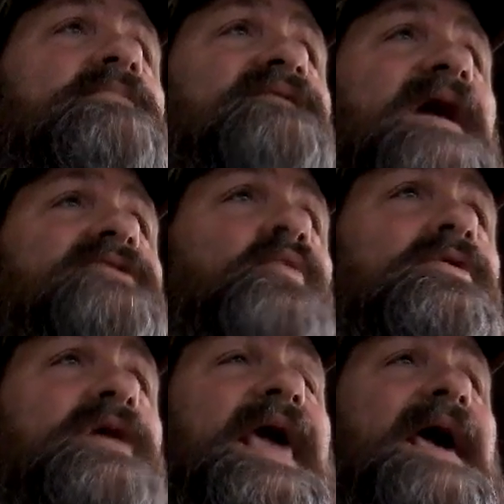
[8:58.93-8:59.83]
But if I was
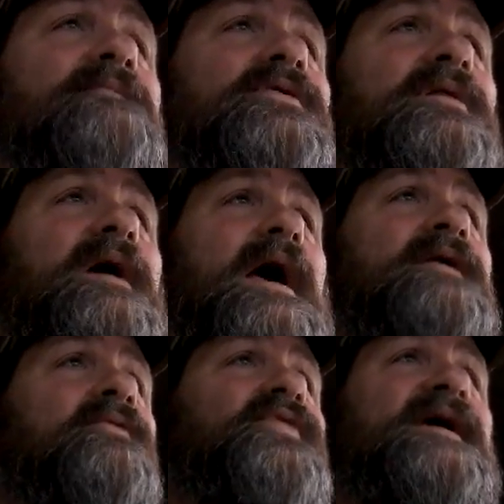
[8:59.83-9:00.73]
wanting to gamble,
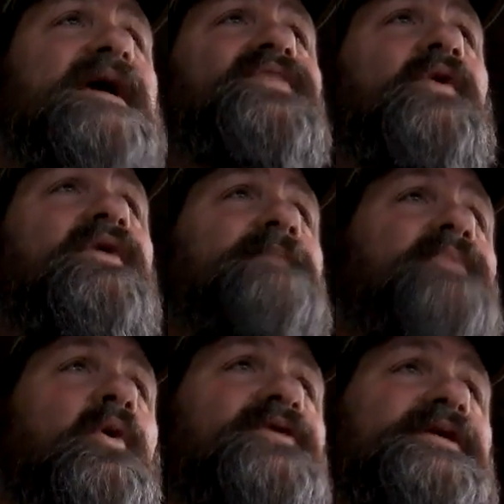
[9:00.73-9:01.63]
I don't think I'd throw it
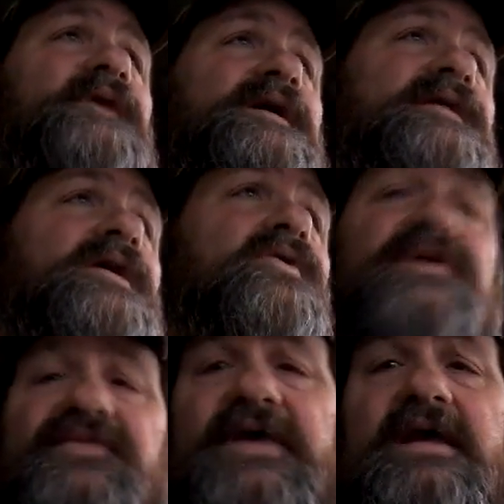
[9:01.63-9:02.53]
at porch. I think I'd go
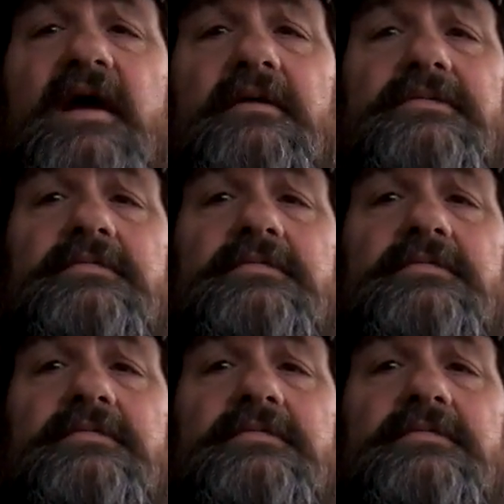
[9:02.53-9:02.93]
casino.